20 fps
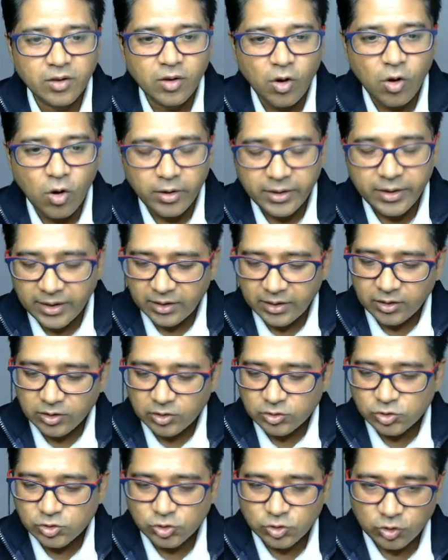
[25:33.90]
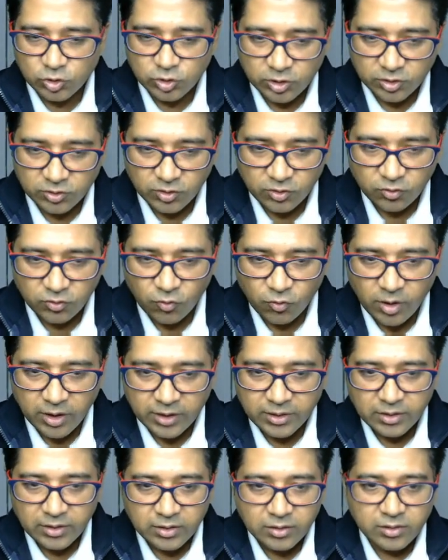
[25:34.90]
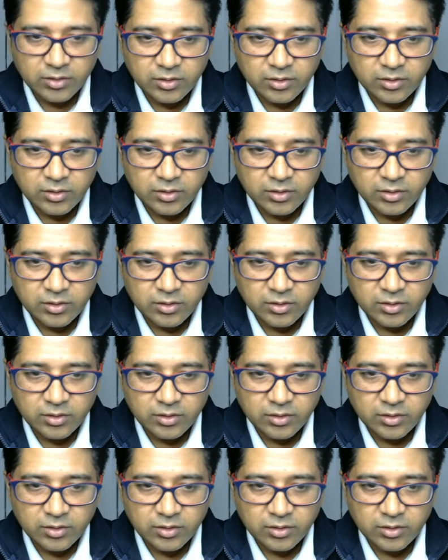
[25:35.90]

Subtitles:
Okay, so this is one.